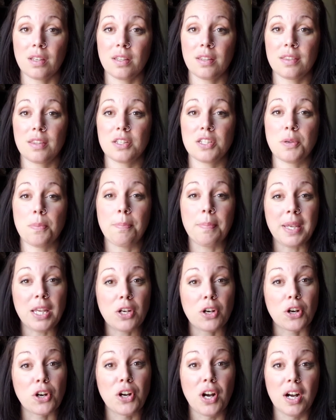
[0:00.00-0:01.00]

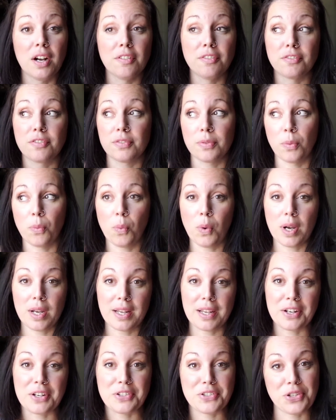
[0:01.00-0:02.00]
demeanor of what
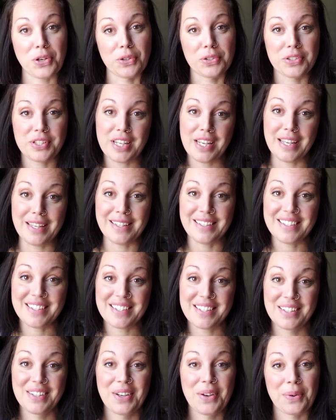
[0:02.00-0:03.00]
an adult
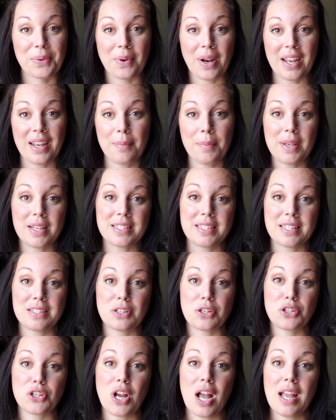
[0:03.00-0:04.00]
is, right? Because as
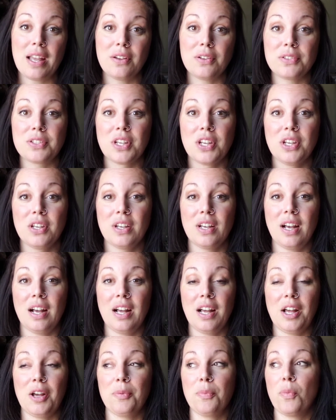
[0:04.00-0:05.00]
a child,
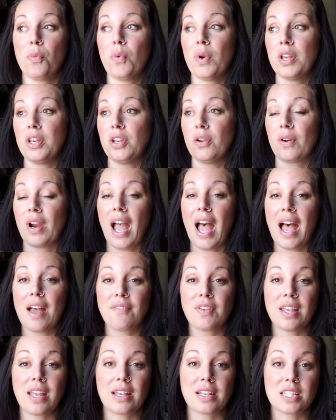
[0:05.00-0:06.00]
when you're
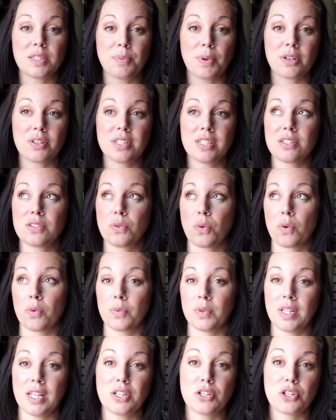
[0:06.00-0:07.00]
having experiences or
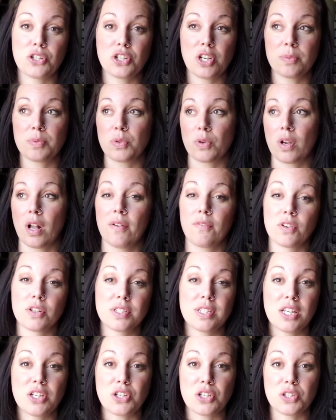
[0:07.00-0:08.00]
relationships or
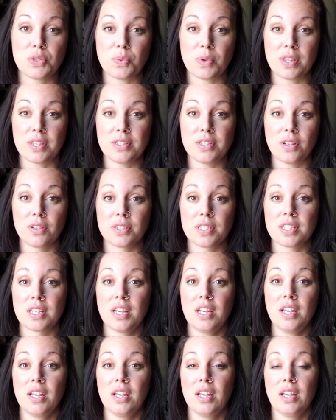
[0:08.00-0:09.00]
conversations with adults,
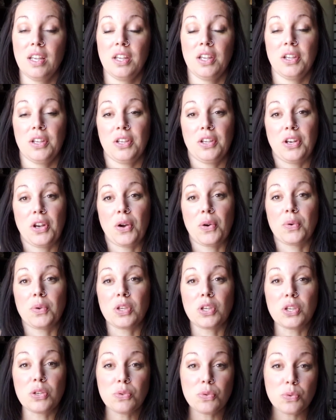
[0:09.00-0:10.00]

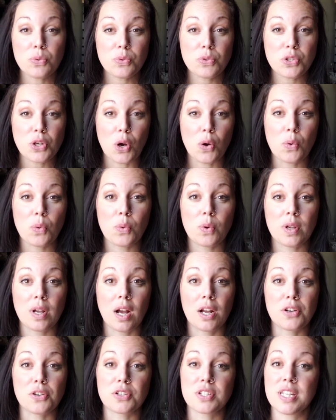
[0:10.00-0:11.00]
you don't
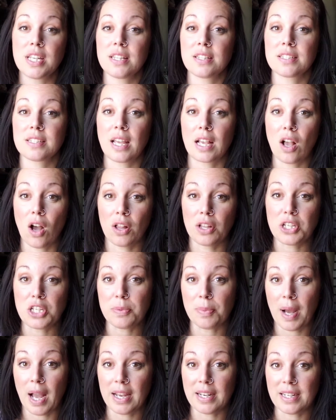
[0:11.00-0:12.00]
understand the psychology
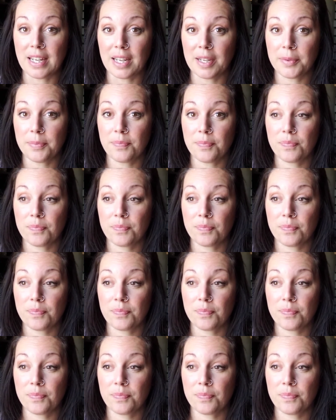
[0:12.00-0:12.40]
behind it.